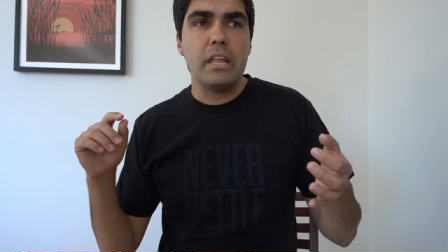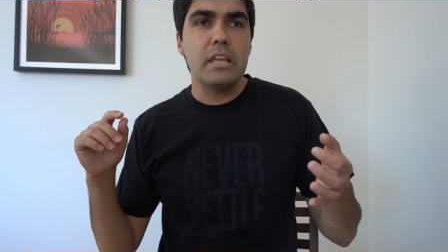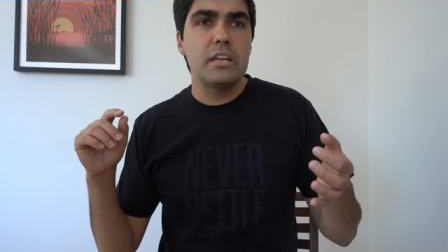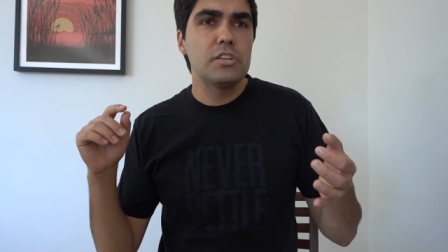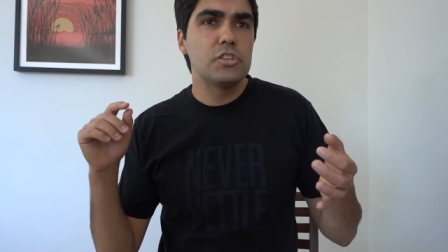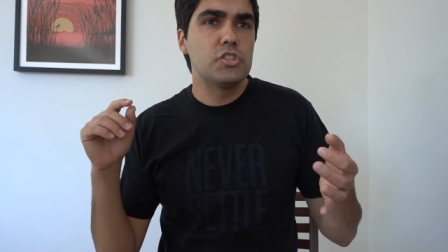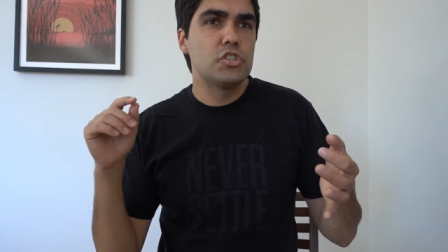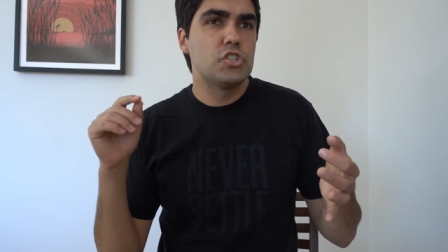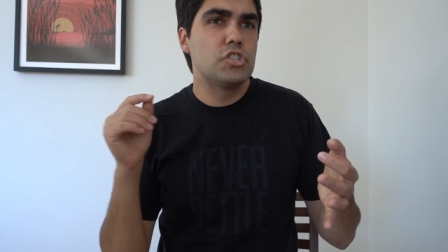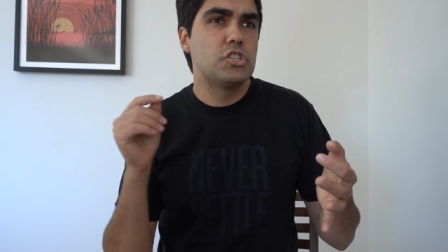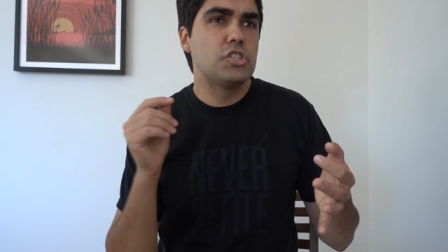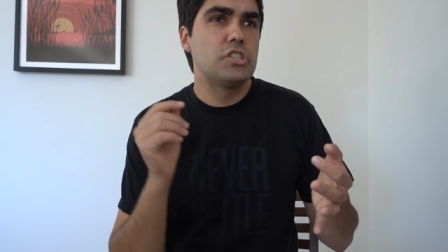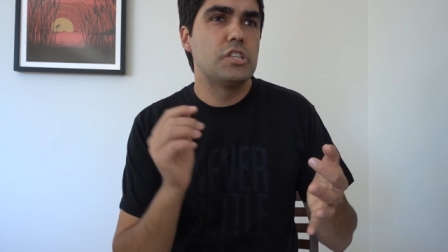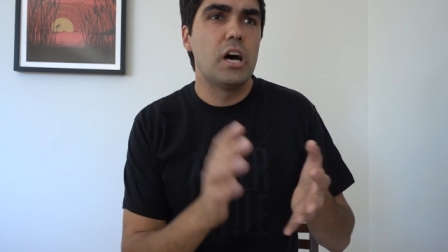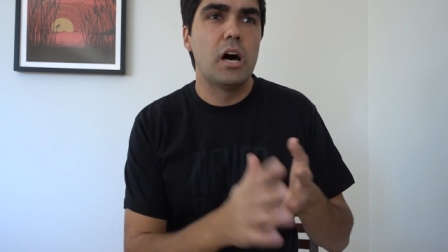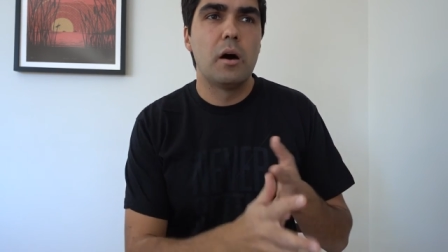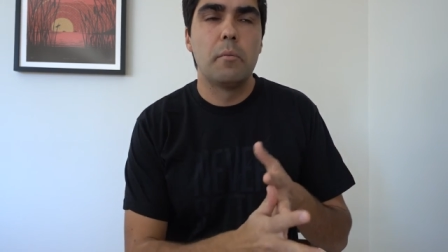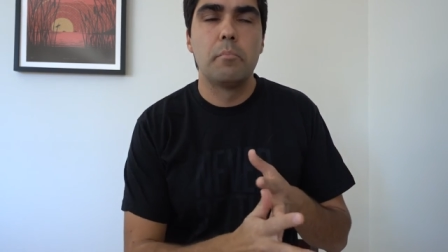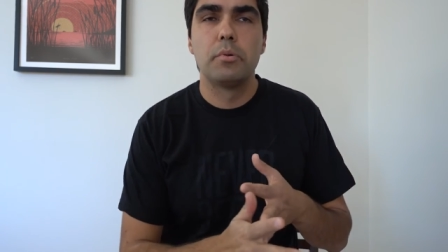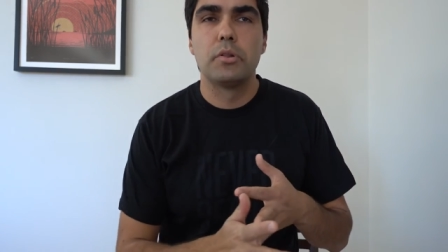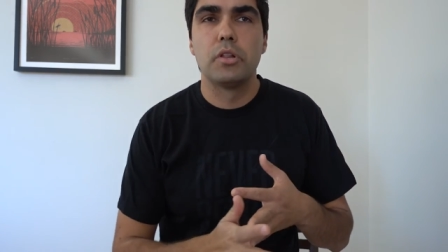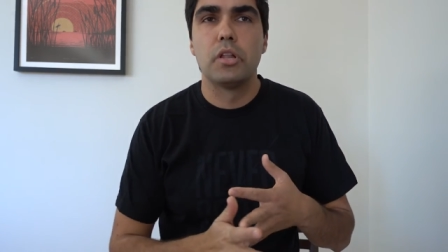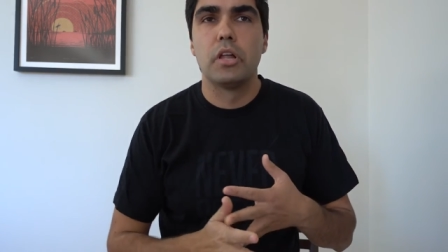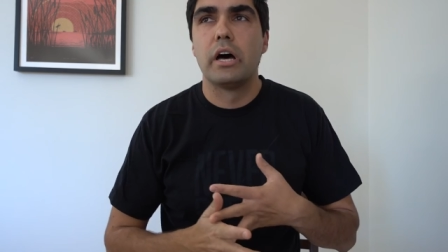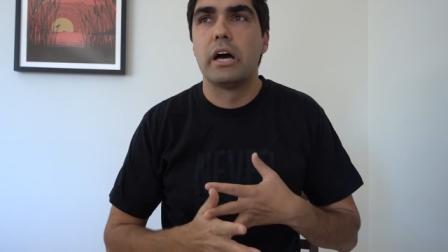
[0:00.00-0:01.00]

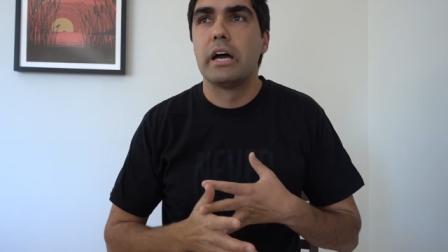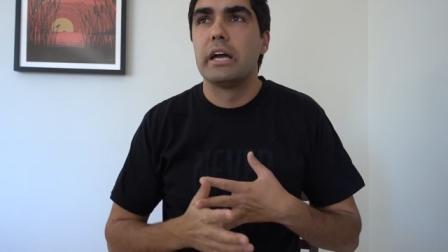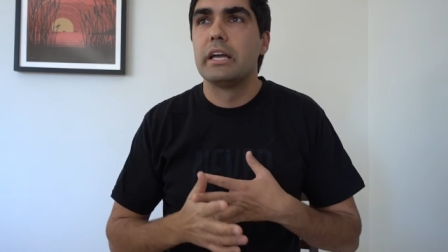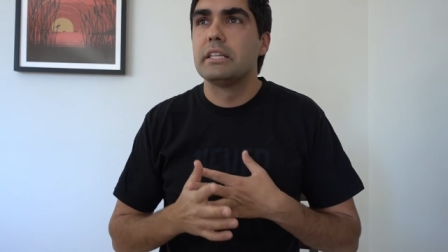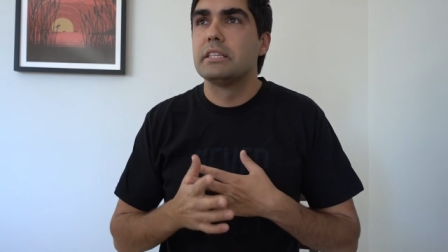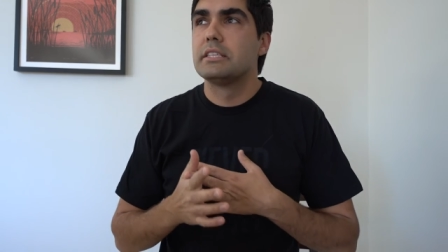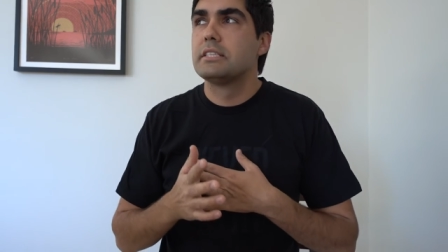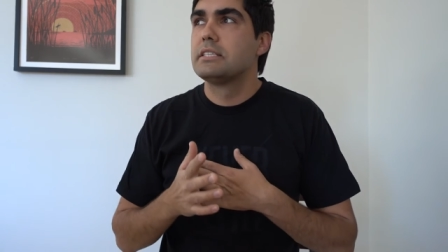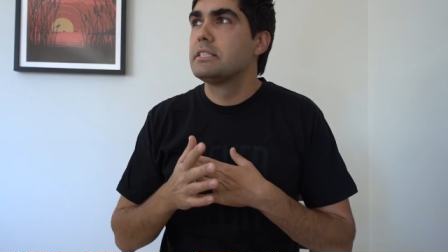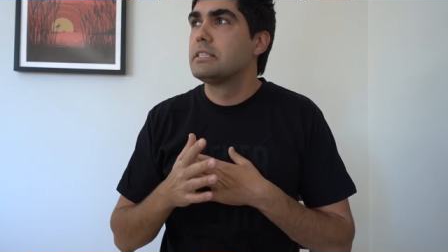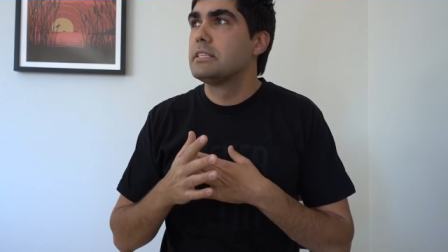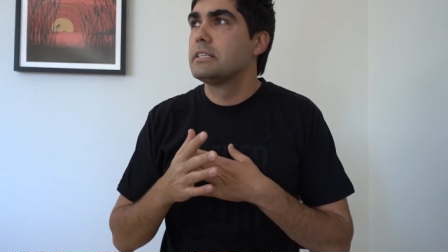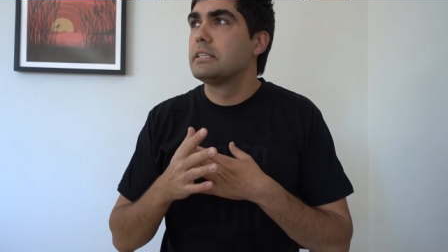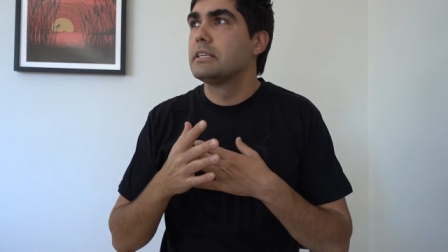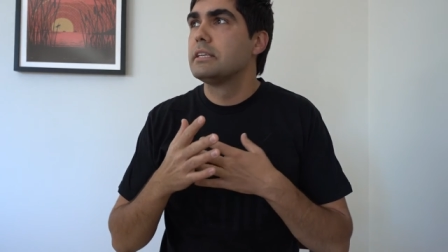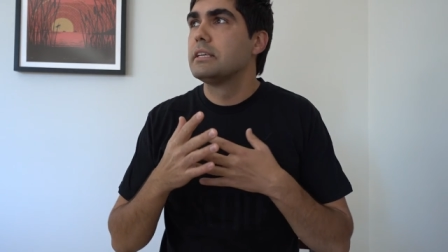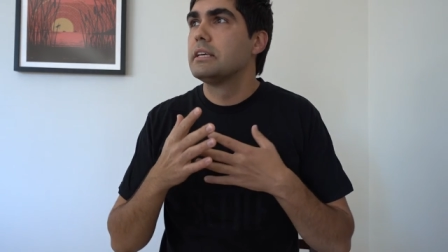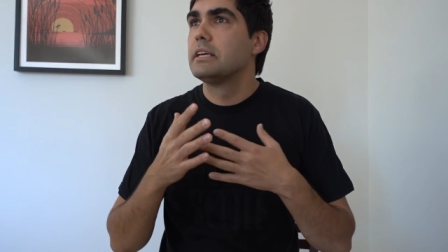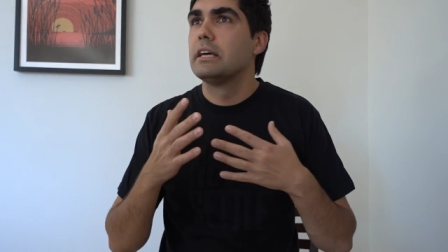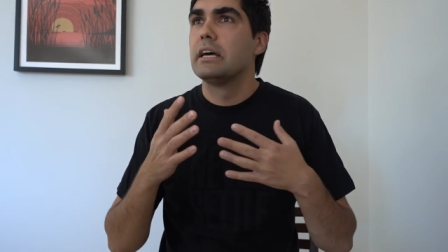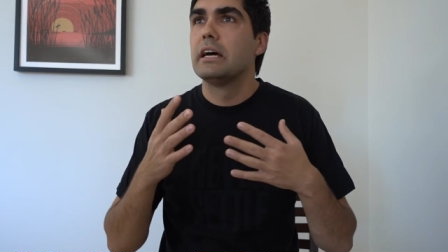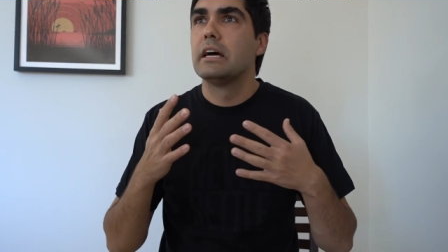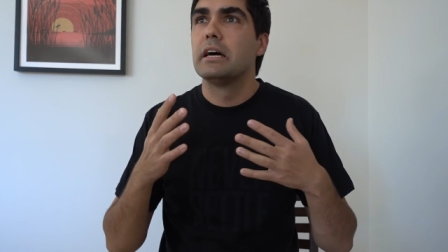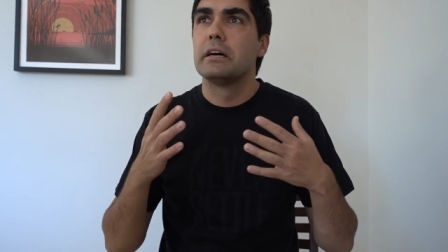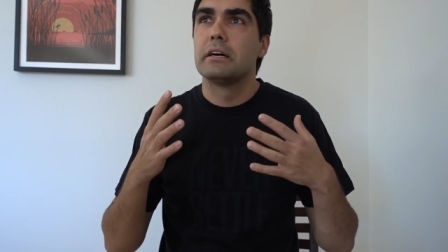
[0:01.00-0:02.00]
stoplights,
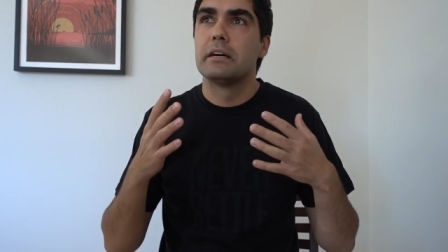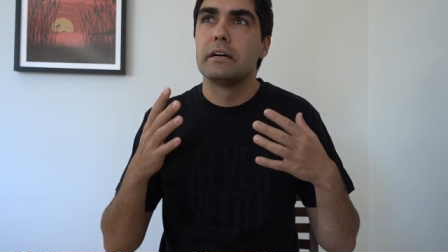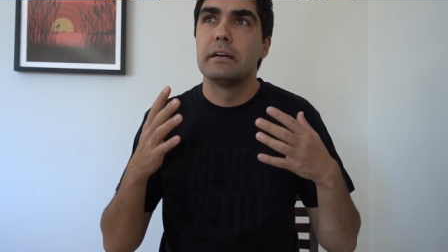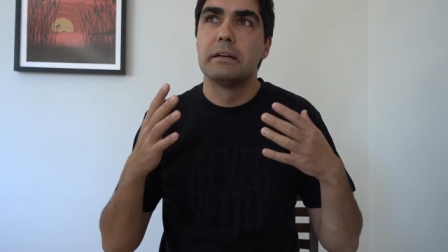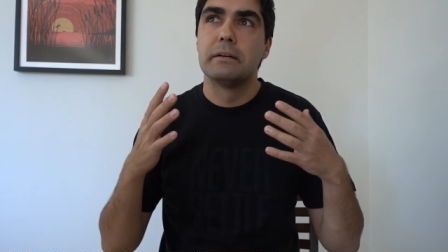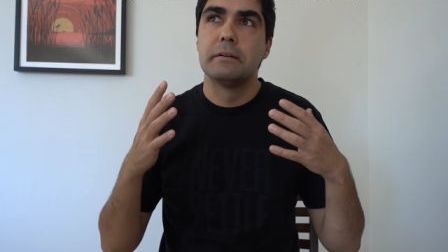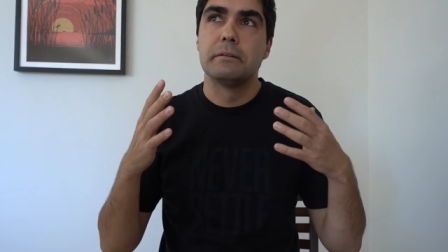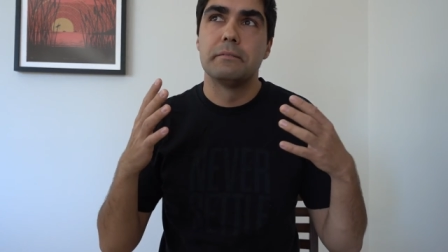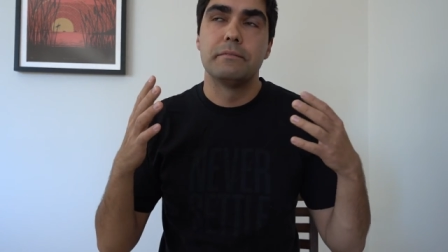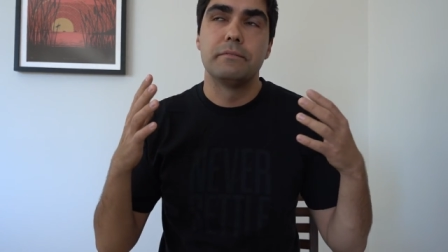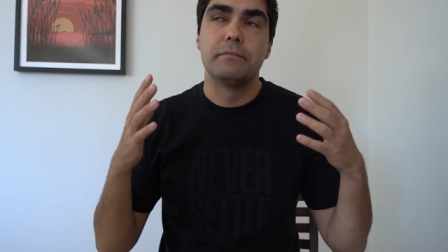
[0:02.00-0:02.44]
uh,